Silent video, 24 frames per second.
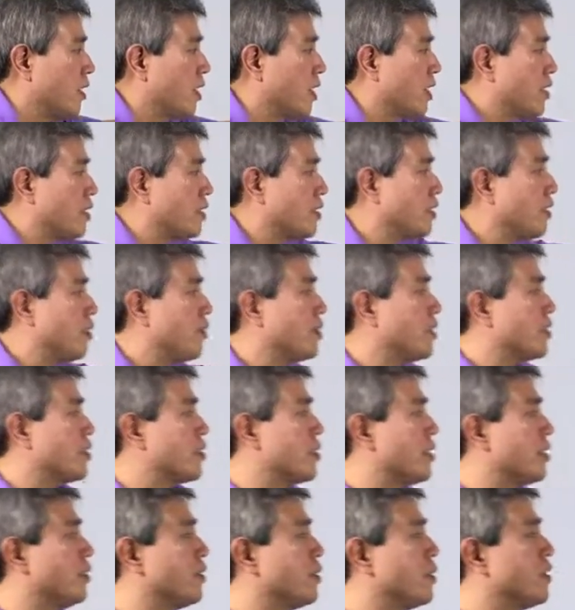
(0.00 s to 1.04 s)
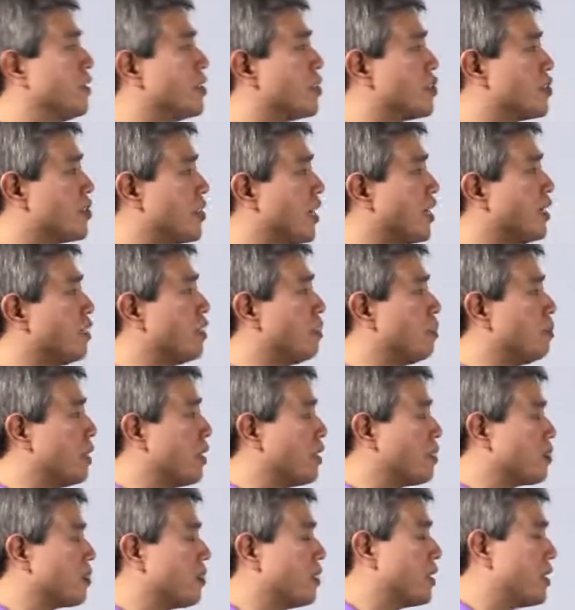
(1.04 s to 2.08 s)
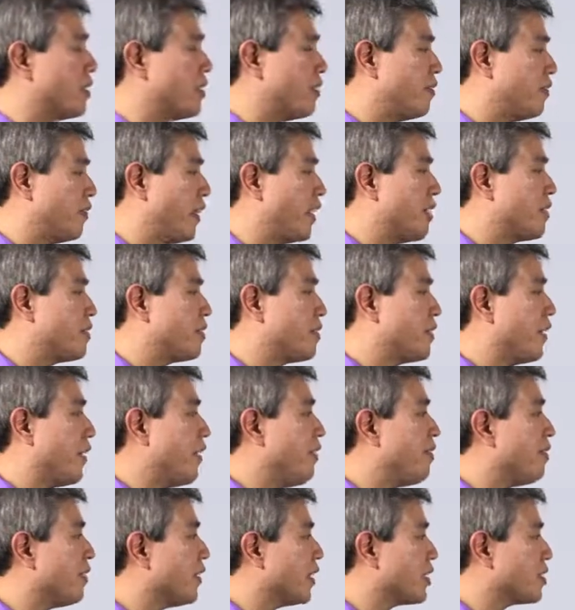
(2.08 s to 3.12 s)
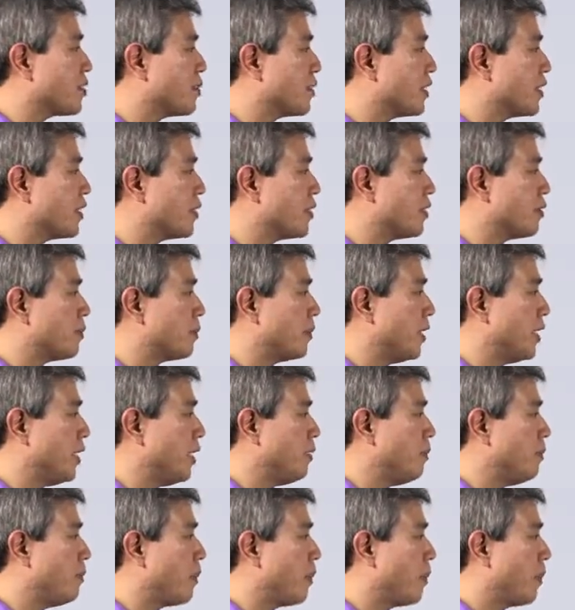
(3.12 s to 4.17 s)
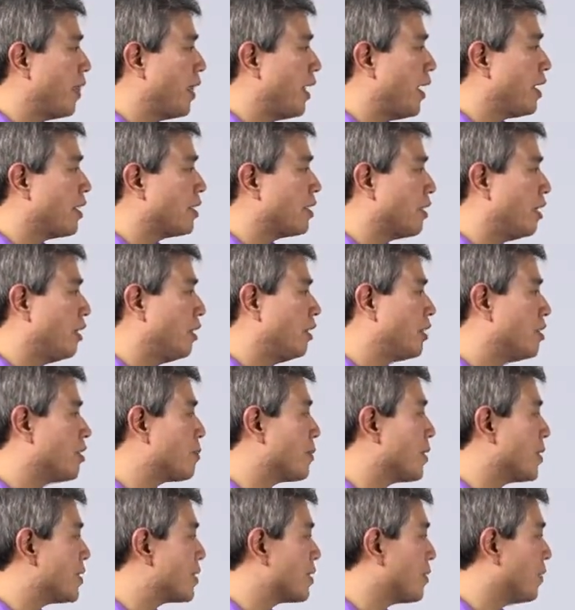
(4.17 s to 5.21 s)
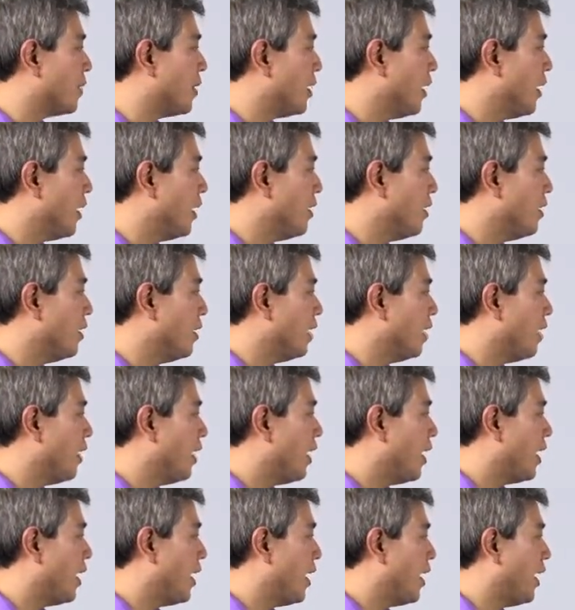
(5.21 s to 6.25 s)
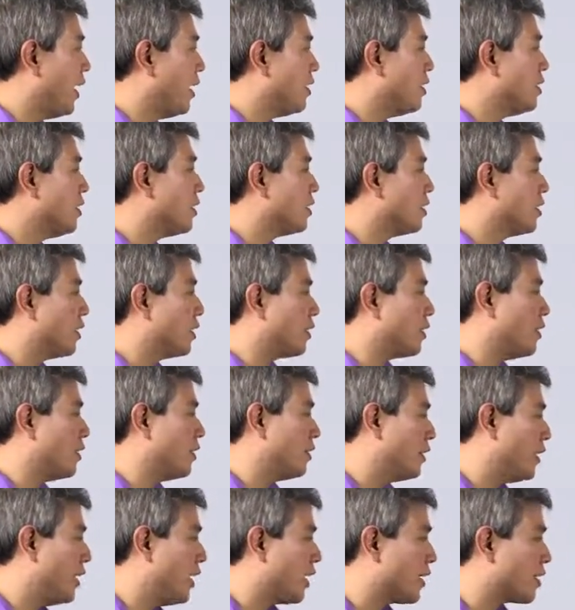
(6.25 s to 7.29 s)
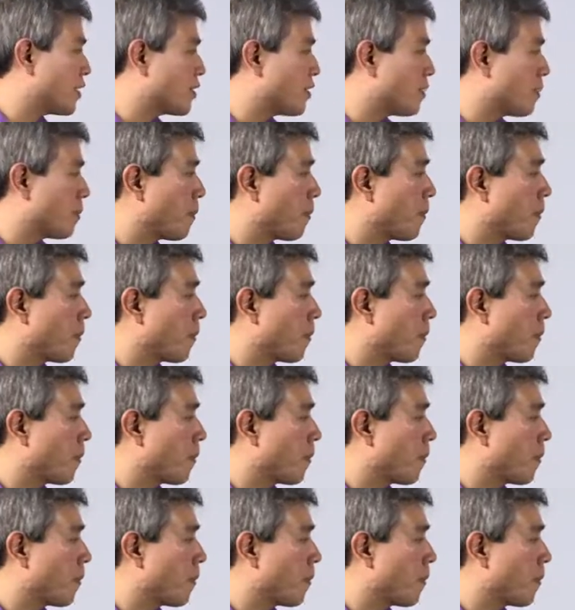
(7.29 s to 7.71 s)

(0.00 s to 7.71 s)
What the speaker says: It's going to tell you to check to make sure that the device lay flush with the display. Acknowledge, press OK, and click on Next.